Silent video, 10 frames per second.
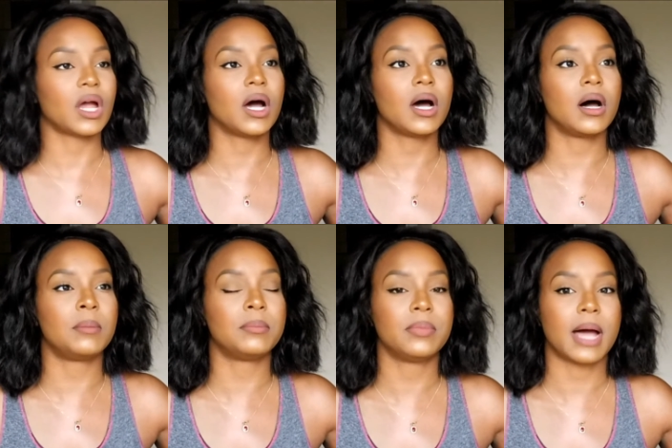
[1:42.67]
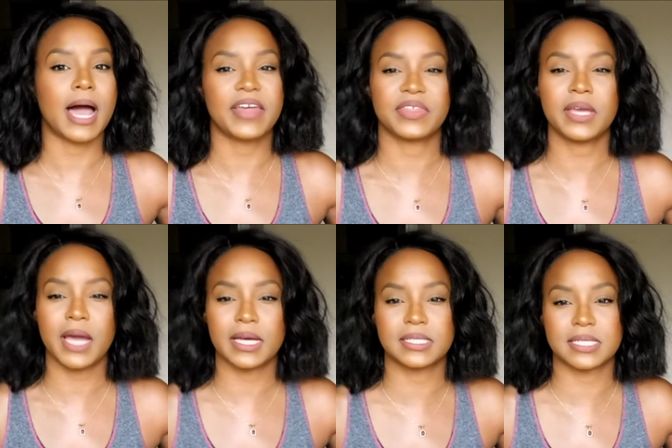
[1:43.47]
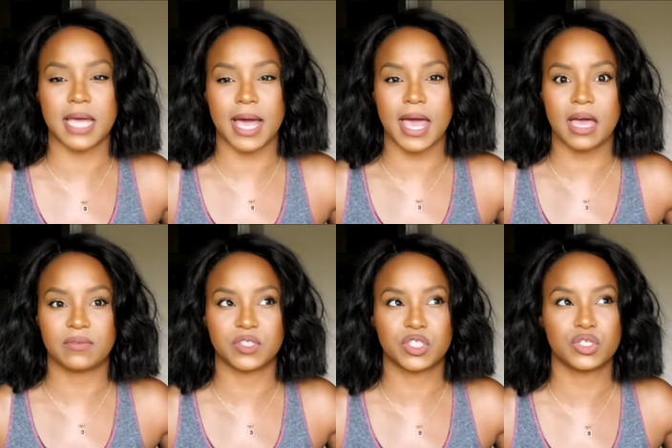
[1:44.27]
I think I'd say I have